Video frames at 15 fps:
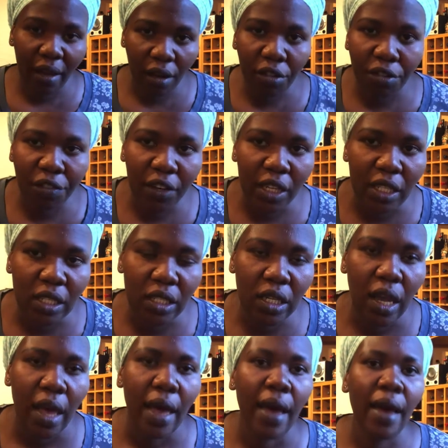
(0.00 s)
girlfriend.
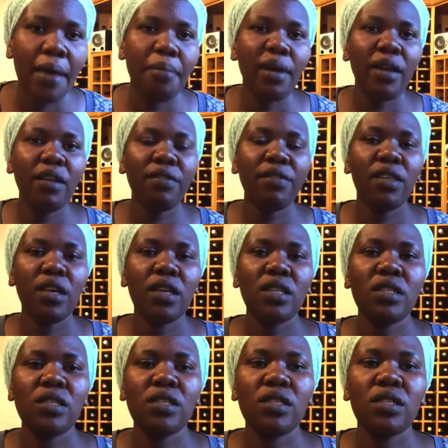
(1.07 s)
I believe there is